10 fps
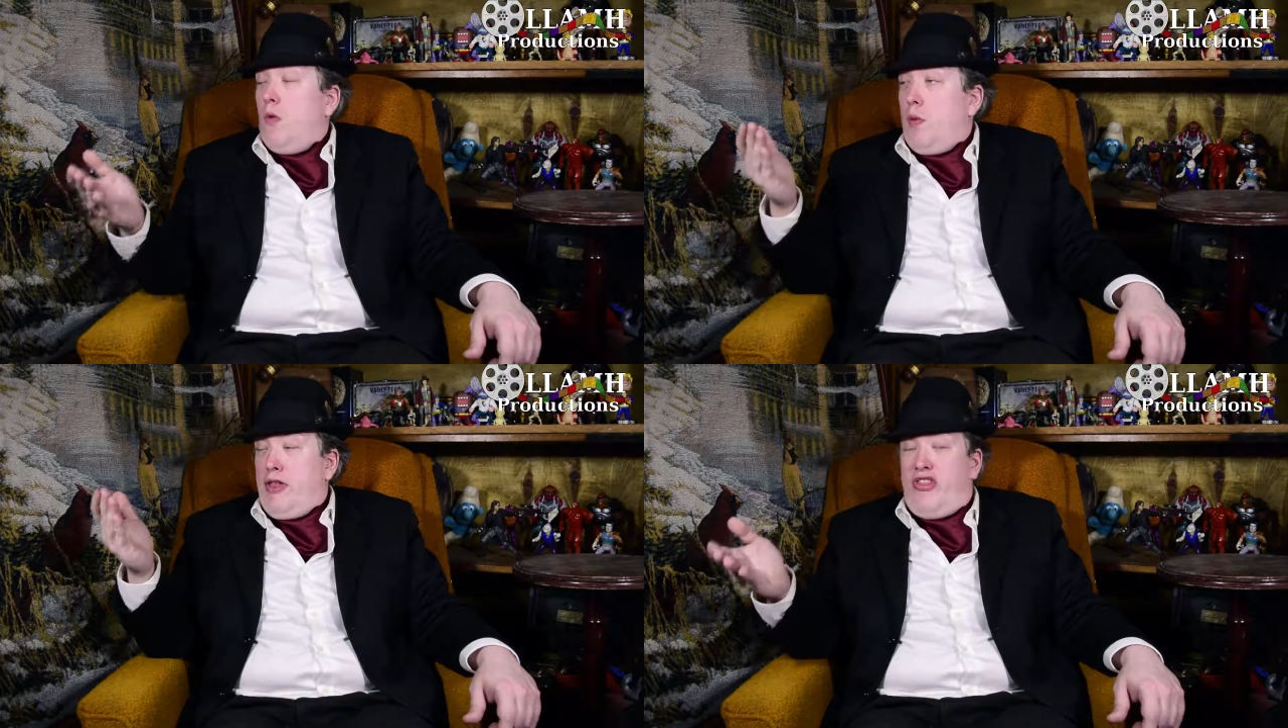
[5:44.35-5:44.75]

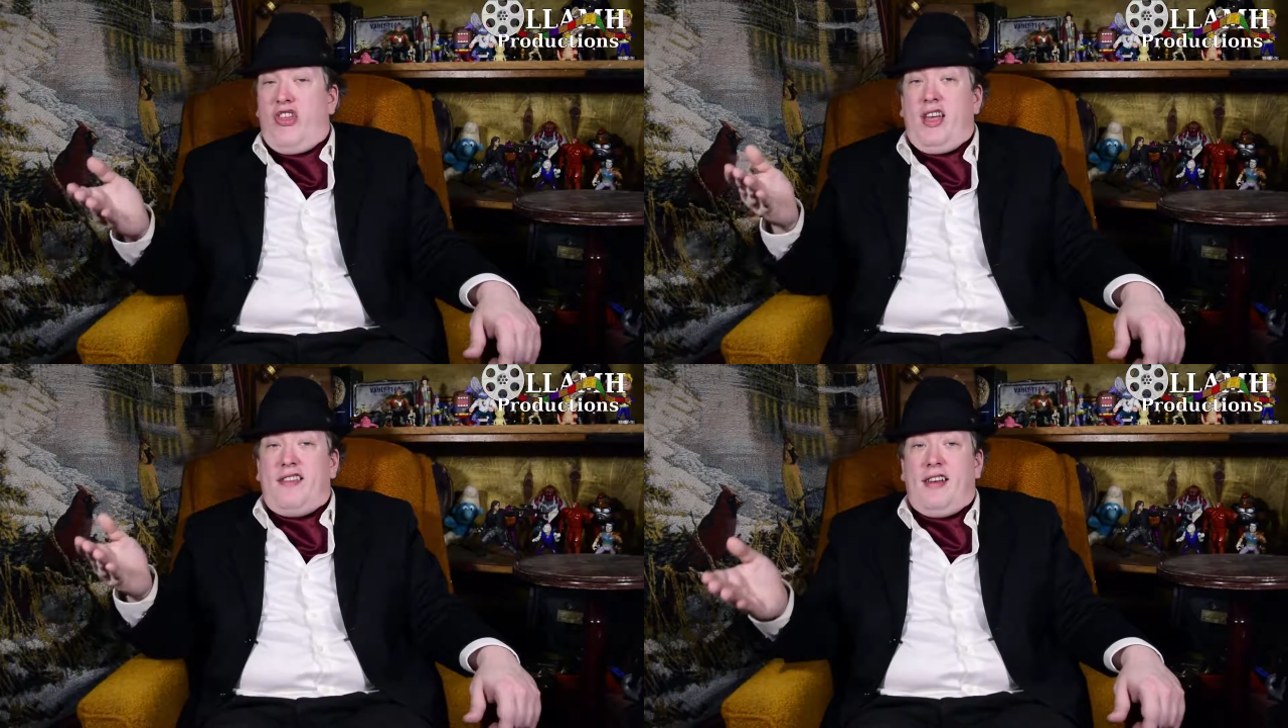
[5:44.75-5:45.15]
With
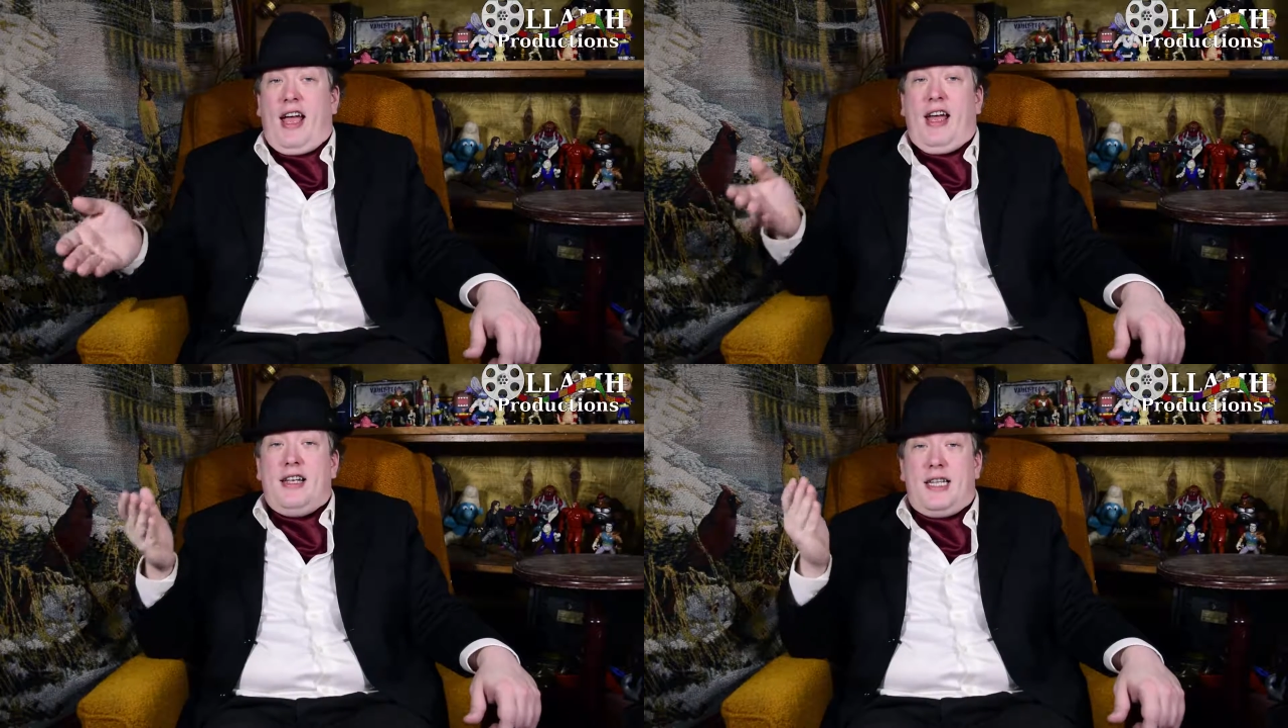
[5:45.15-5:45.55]
this
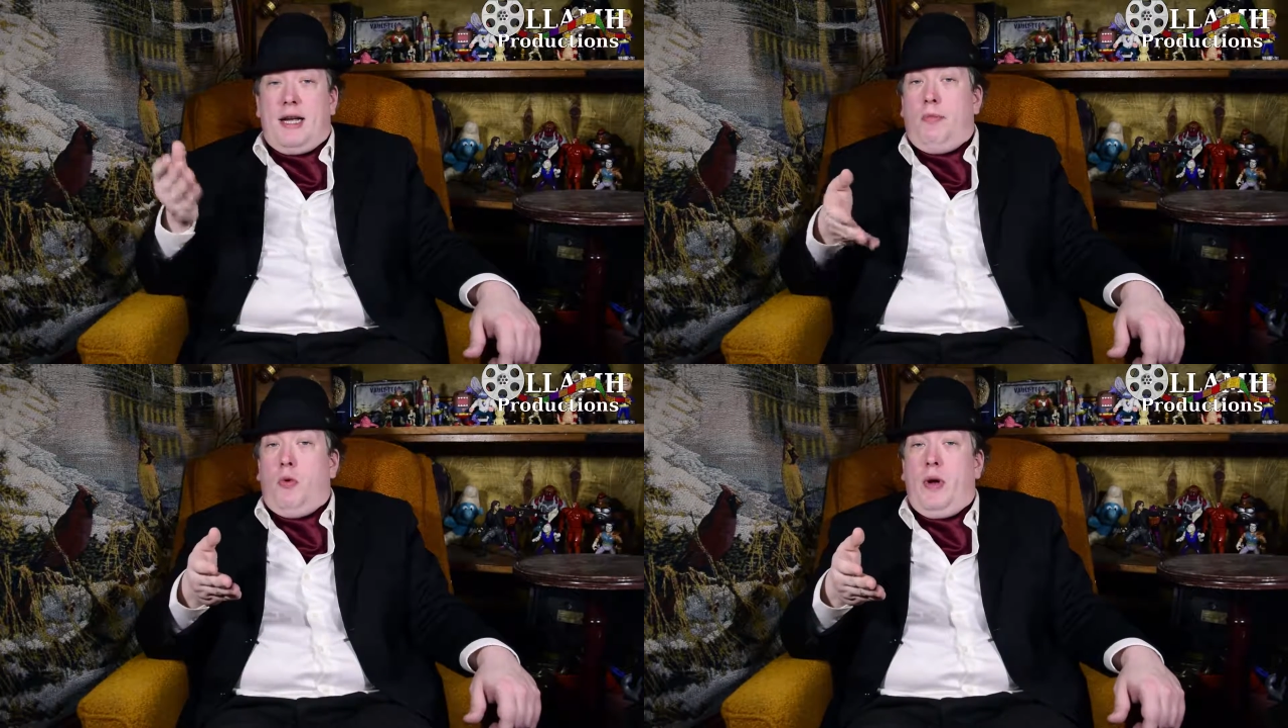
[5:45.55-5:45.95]
and
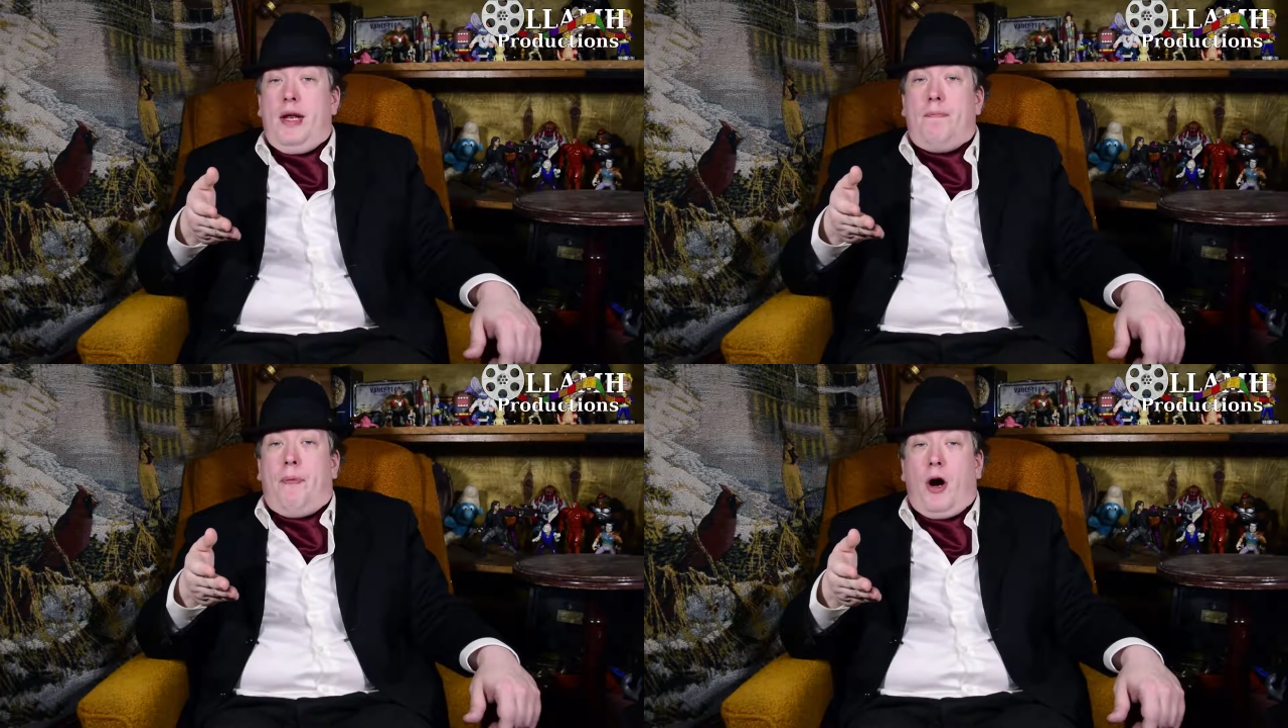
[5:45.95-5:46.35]

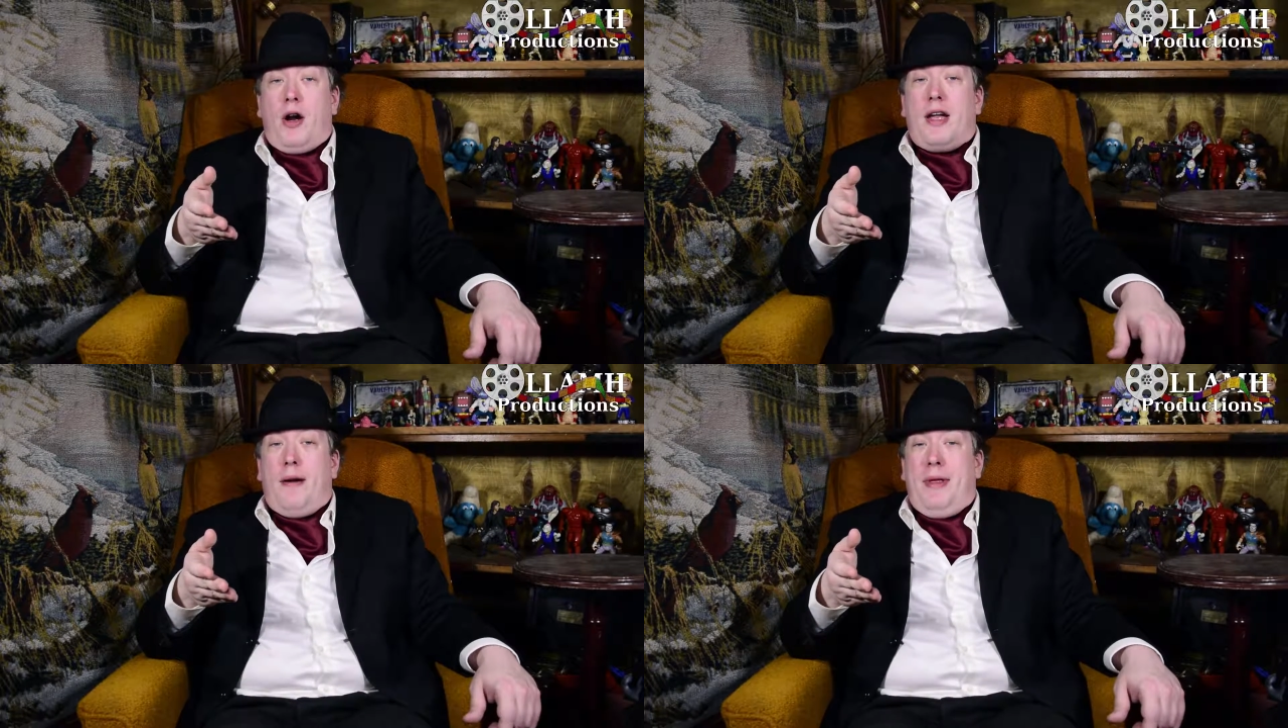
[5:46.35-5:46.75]
Tumbleweed
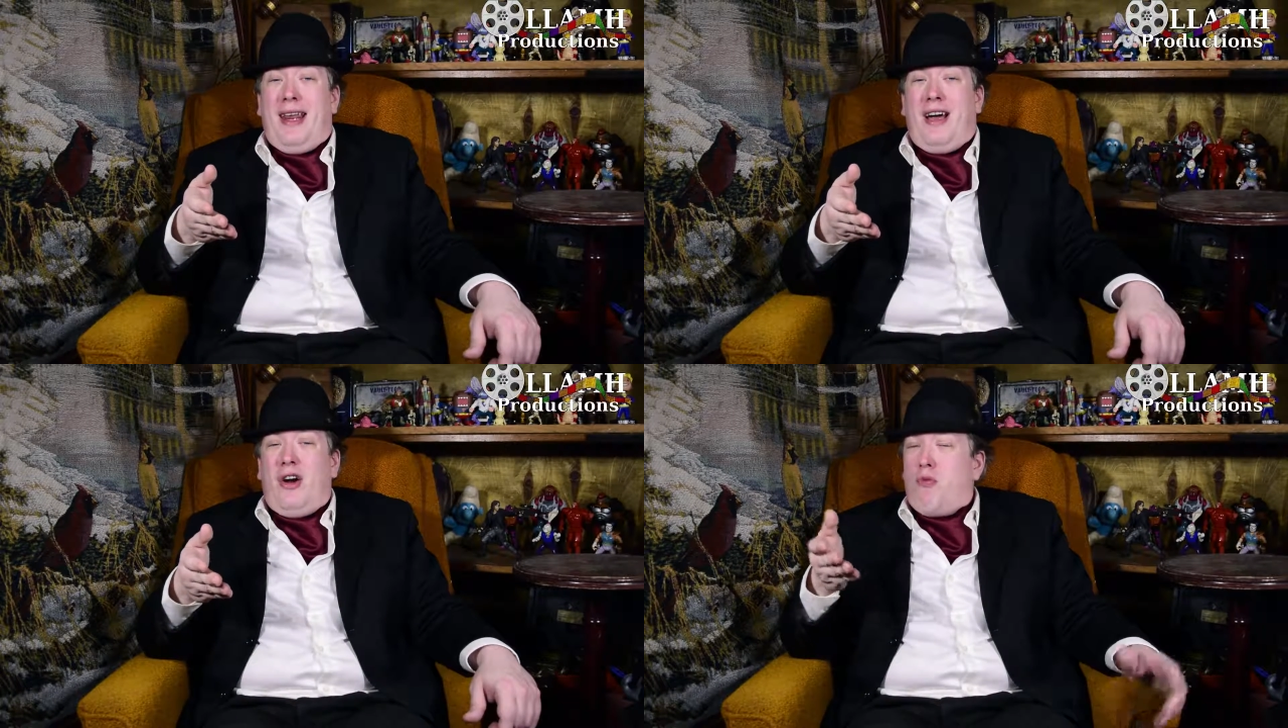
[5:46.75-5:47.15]
Park coming out